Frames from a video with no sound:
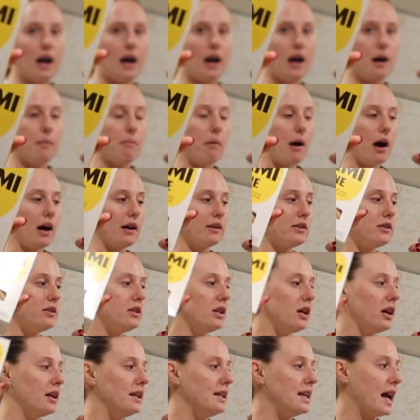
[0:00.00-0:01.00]

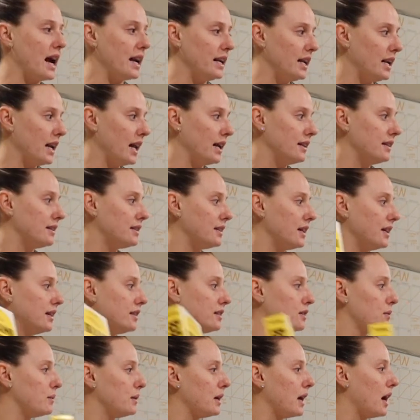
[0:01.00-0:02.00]
pasta, 99
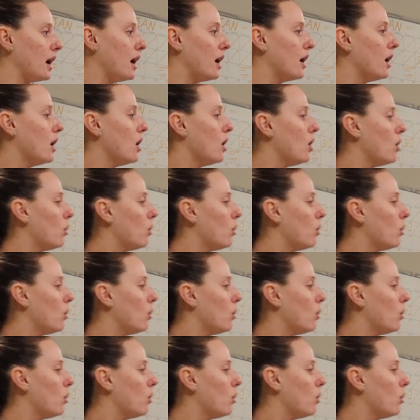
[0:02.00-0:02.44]
cents. So we got